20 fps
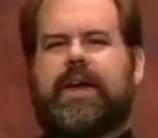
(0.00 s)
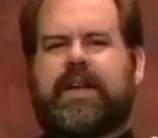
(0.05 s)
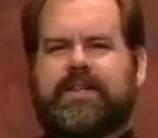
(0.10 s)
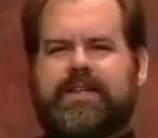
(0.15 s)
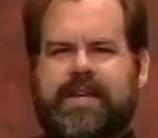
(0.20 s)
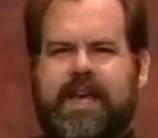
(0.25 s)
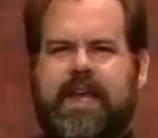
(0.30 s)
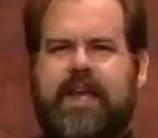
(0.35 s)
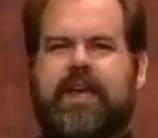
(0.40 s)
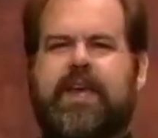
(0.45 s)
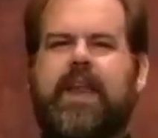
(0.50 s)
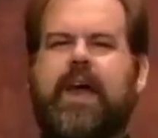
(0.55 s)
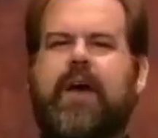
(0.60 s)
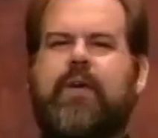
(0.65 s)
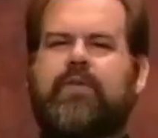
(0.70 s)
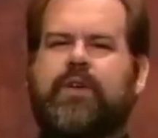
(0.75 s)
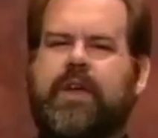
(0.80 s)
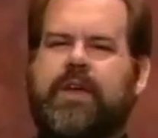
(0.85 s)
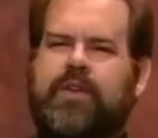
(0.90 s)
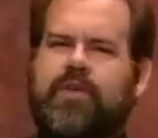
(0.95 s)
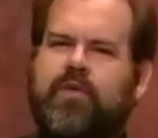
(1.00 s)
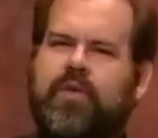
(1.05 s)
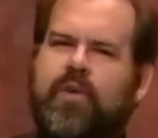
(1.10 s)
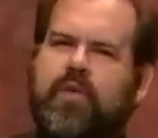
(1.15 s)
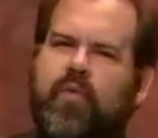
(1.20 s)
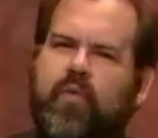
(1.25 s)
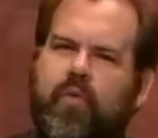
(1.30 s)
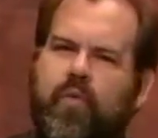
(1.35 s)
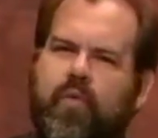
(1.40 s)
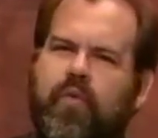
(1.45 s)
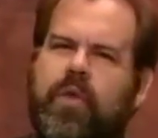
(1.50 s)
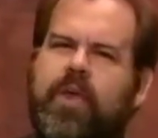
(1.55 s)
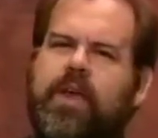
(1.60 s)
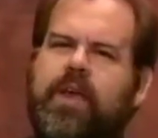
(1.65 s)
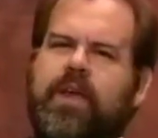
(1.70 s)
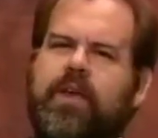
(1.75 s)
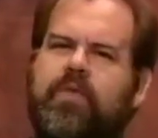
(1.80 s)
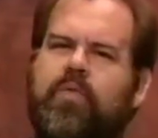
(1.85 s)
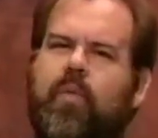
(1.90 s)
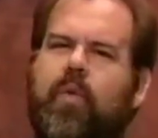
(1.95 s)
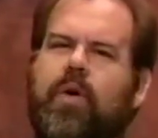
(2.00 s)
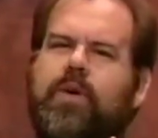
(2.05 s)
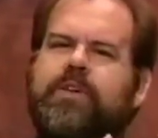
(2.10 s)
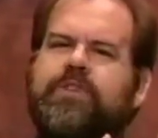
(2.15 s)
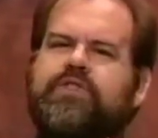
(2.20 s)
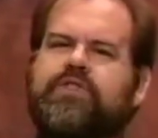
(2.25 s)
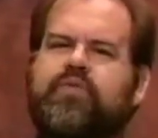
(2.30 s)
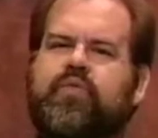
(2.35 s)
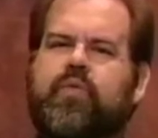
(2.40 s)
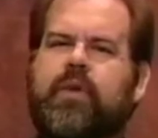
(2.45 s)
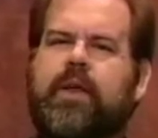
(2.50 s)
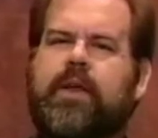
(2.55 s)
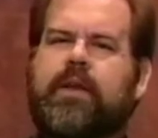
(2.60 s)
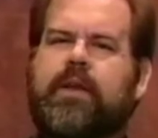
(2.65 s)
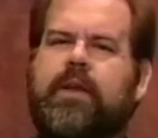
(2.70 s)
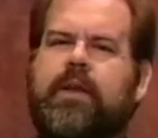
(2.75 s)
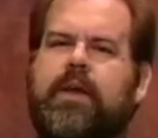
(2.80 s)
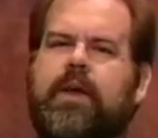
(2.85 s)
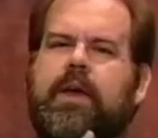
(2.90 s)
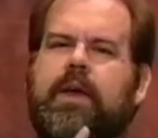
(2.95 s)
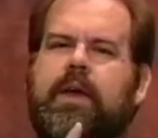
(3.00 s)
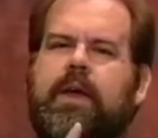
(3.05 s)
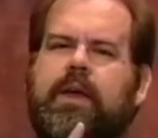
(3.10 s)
and take it out and you can read what is written